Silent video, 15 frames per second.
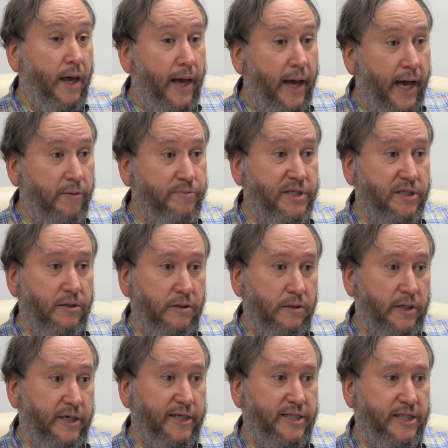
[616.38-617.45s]

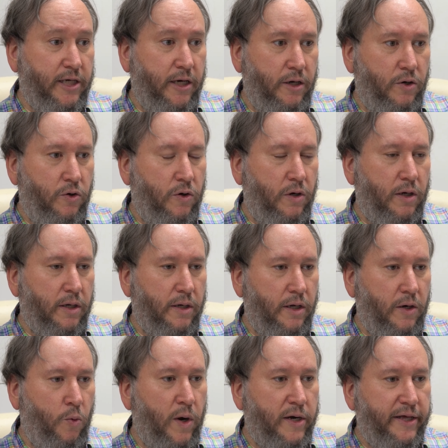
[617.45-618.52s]
Absolutely. So,
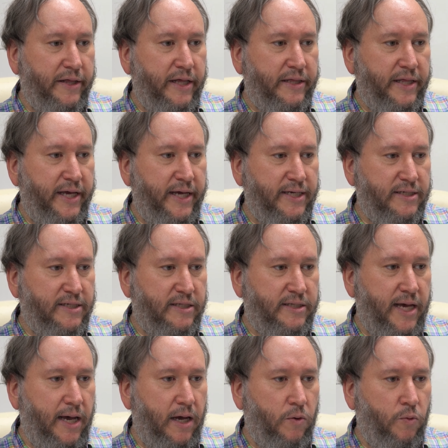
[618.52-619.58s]
one of the things
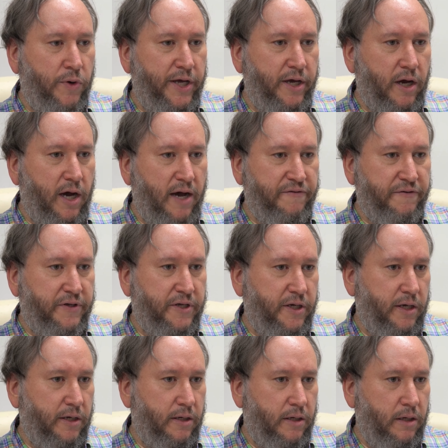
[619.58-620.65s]
that we
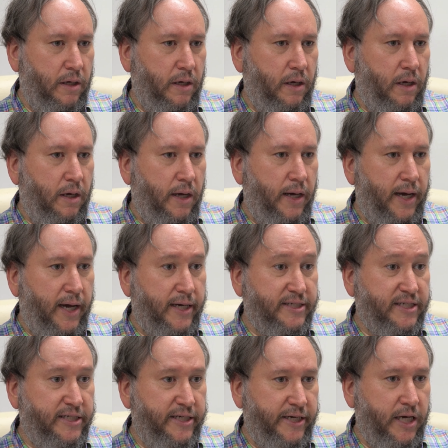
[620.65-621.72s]
often
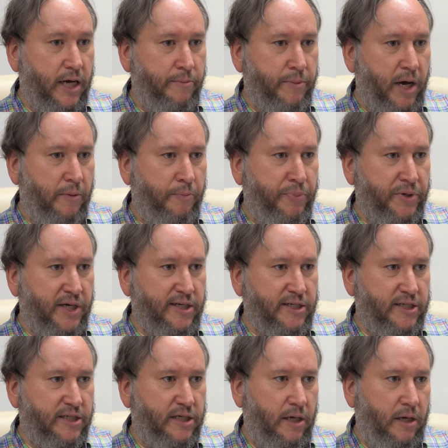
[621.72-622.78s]
see come up
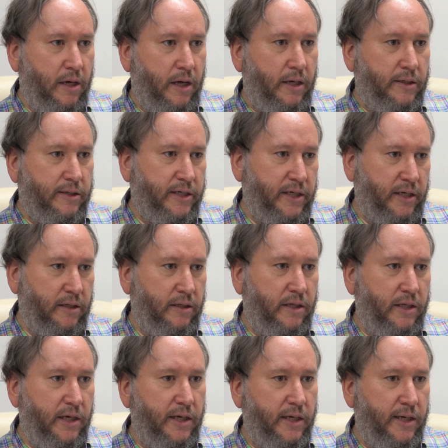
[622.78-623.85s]
is, did
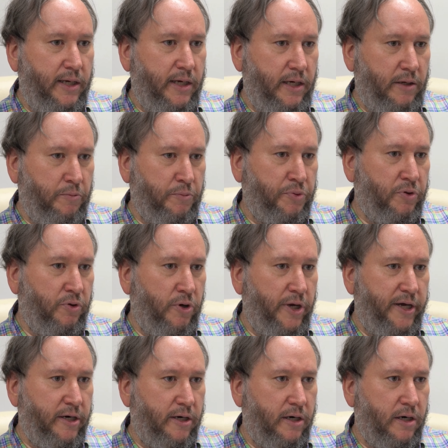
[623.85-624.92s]
the
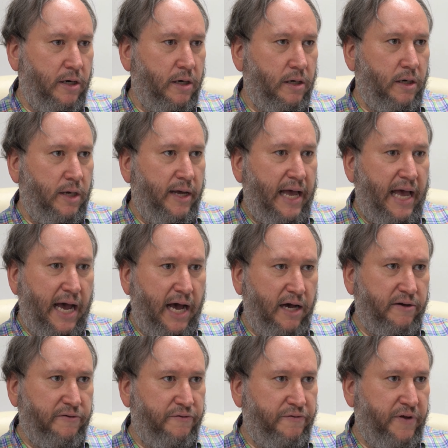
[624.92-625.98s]
employer
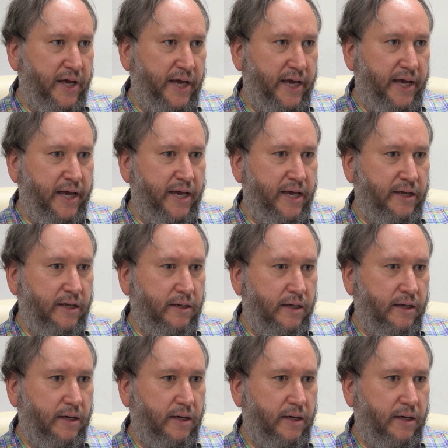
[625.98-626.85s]
have a